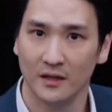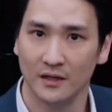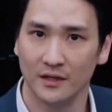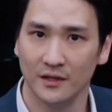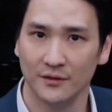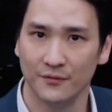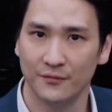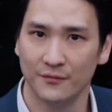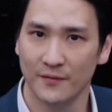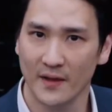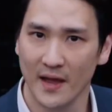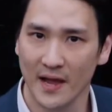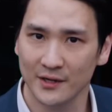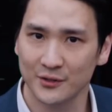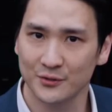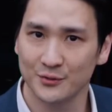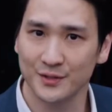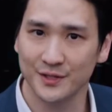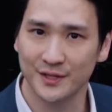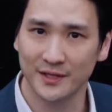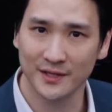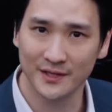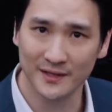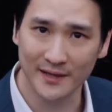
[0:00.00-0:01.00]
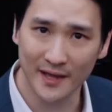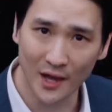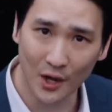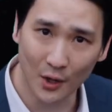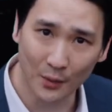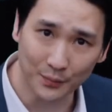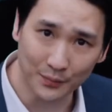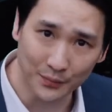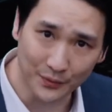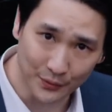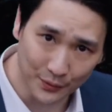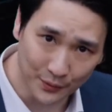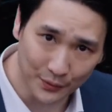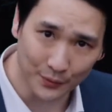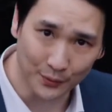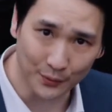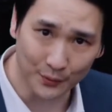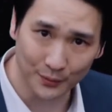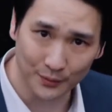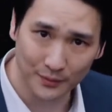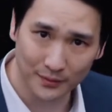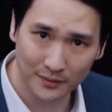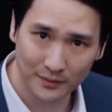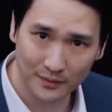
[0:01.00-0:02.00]
e-F@ctory can help you
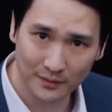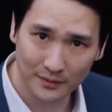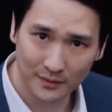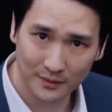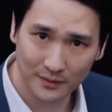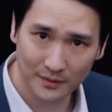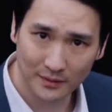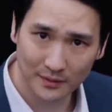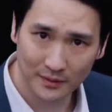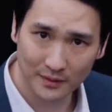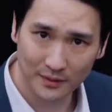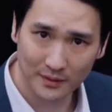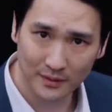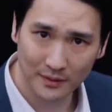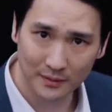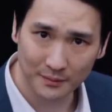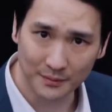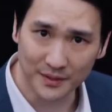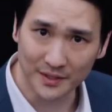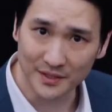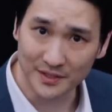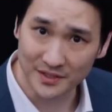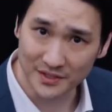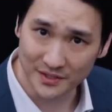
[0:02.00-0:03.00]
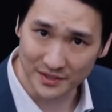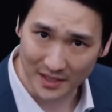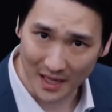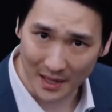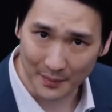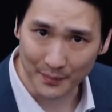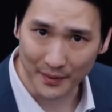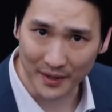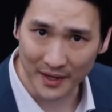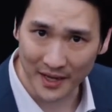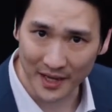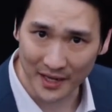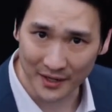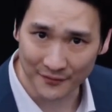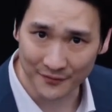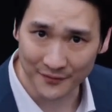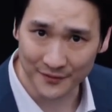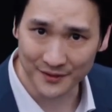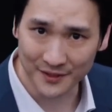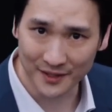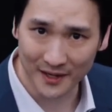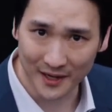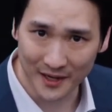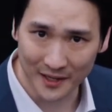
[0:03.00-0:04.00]
be a step ahead of the
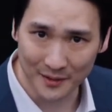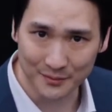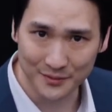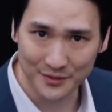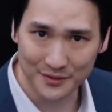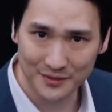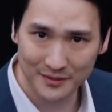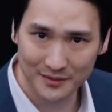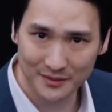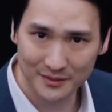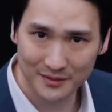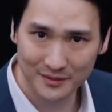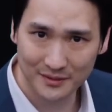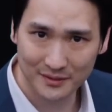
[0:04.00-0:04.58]
times.